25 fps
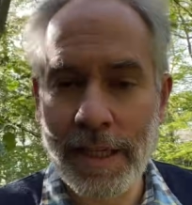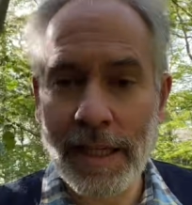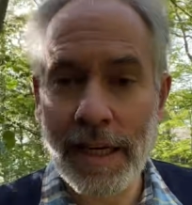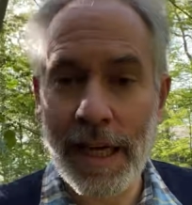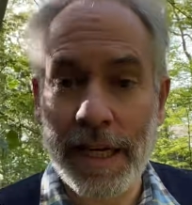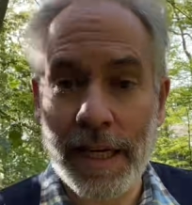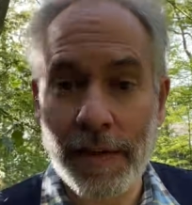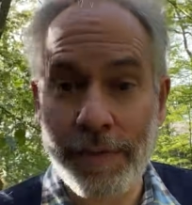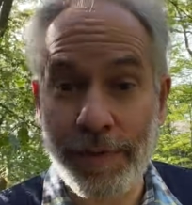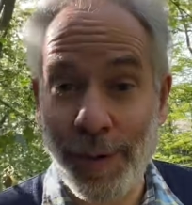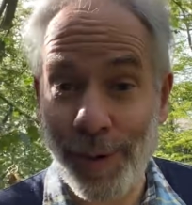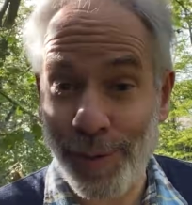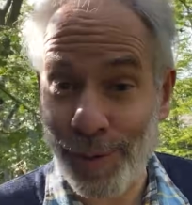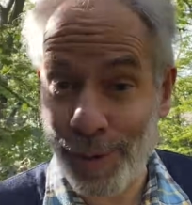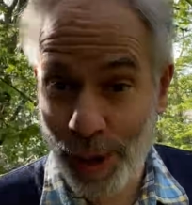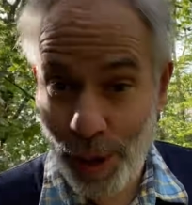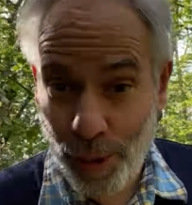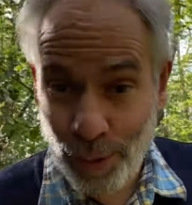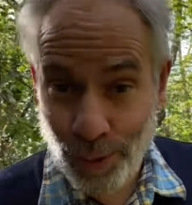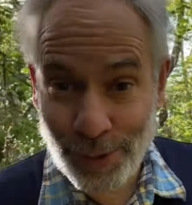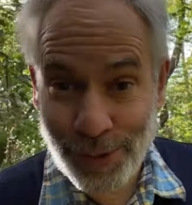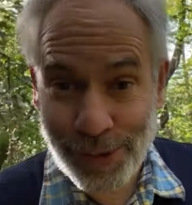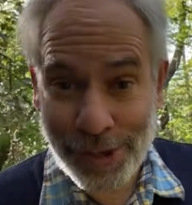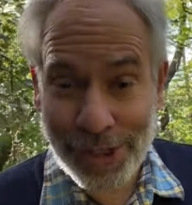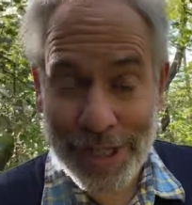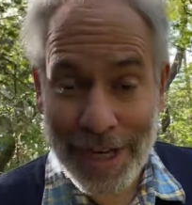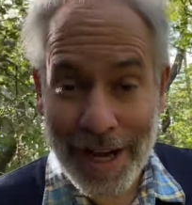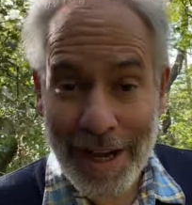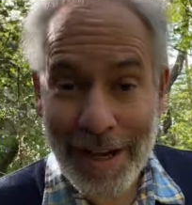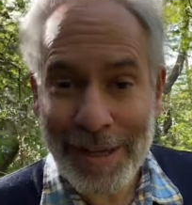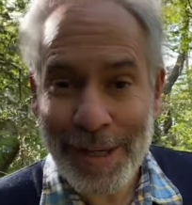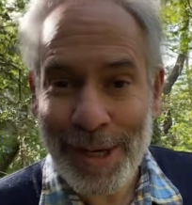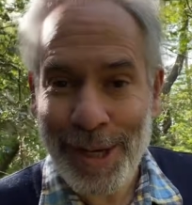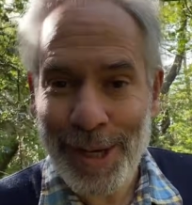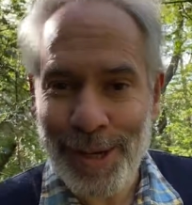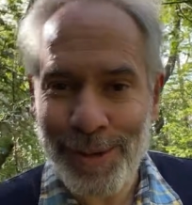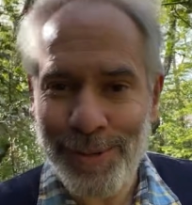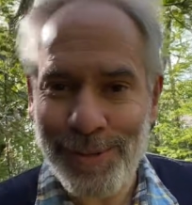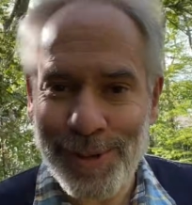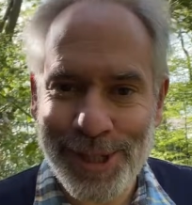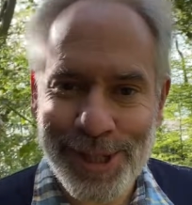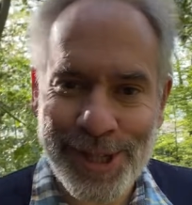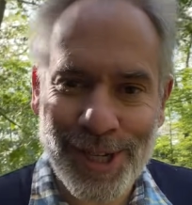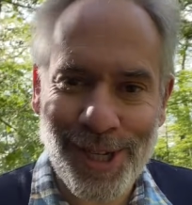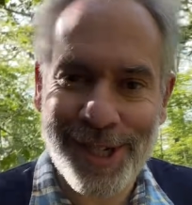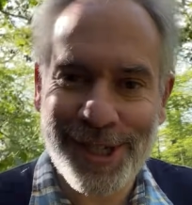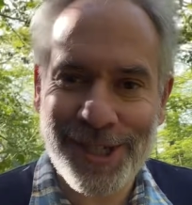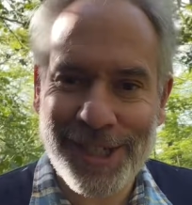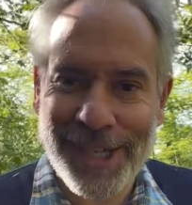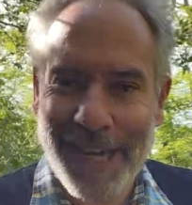And if you're an oldster
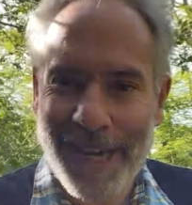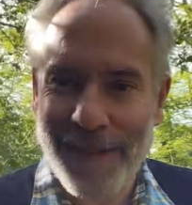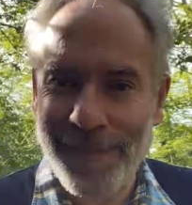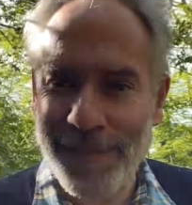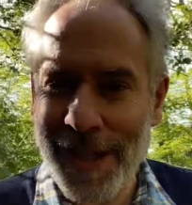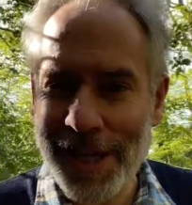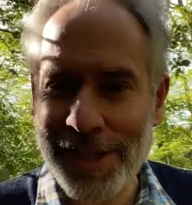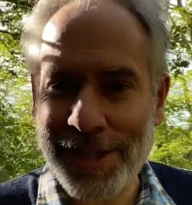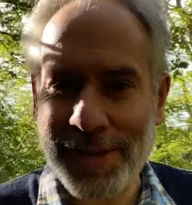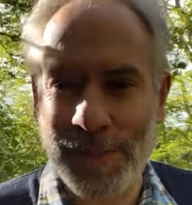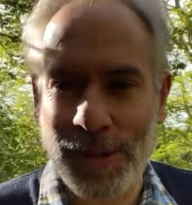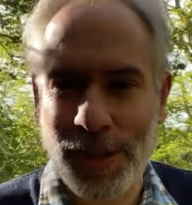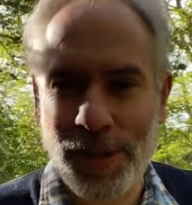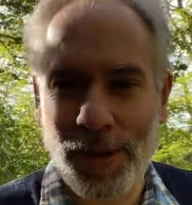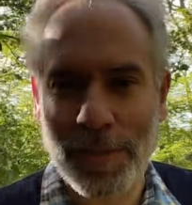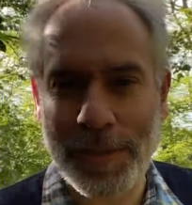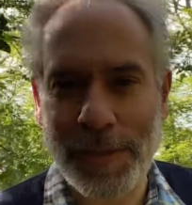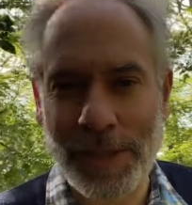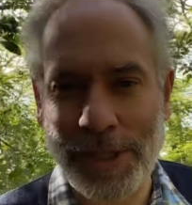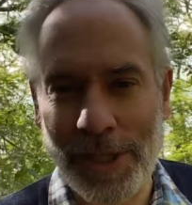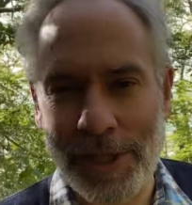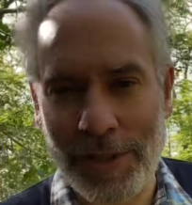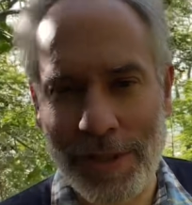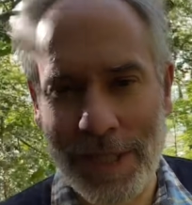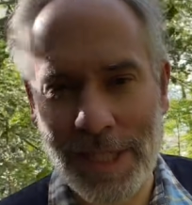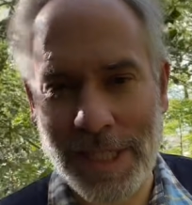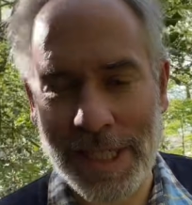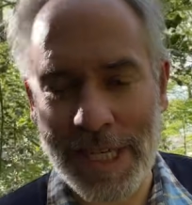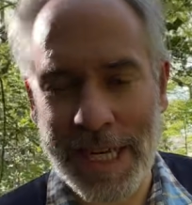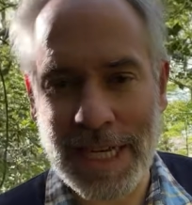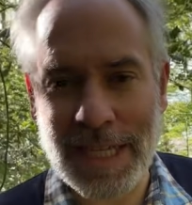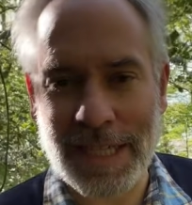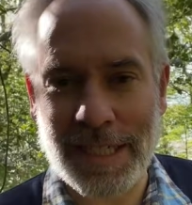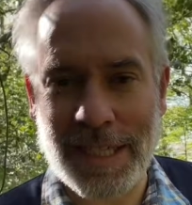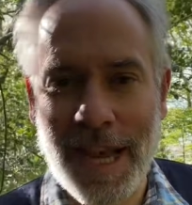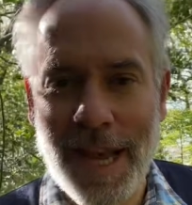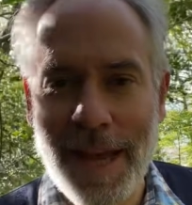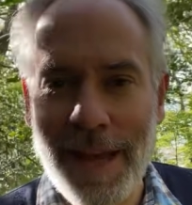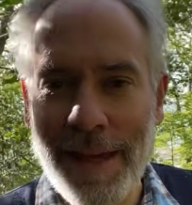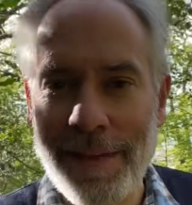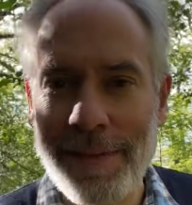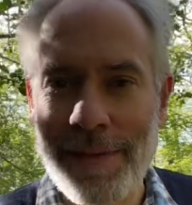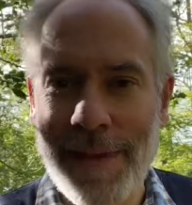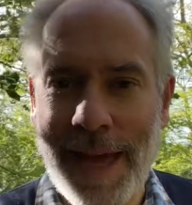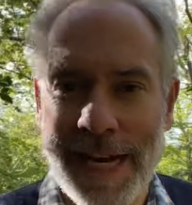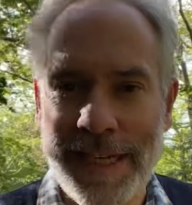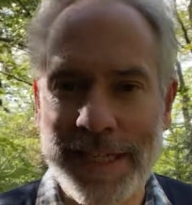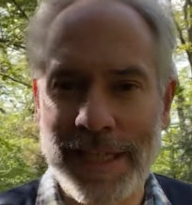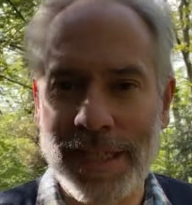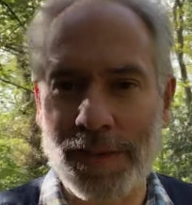researching investment opportunities,
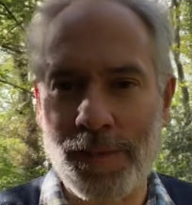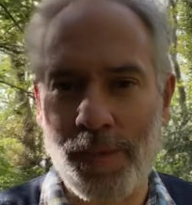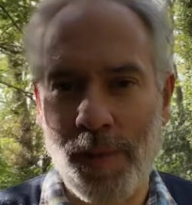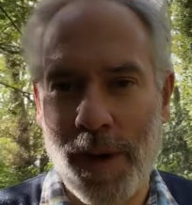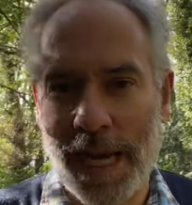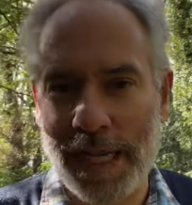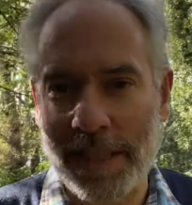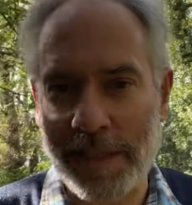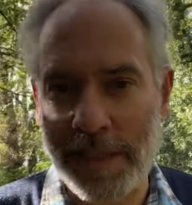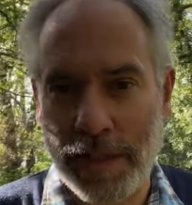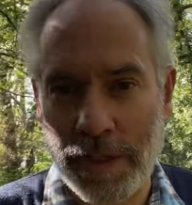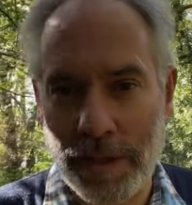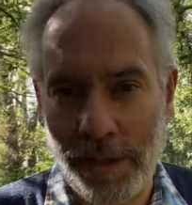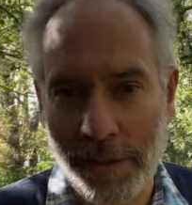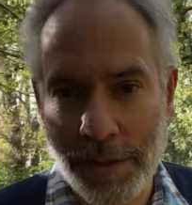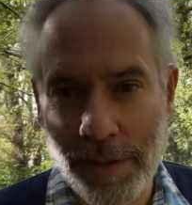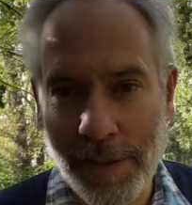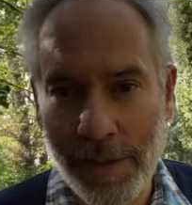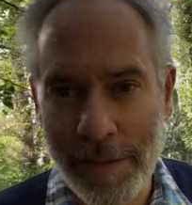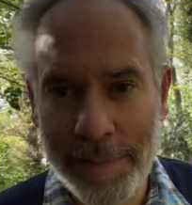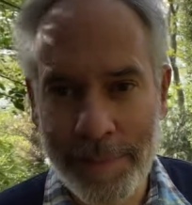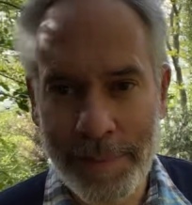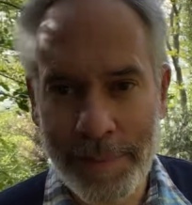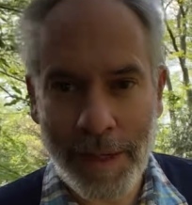that is where to look.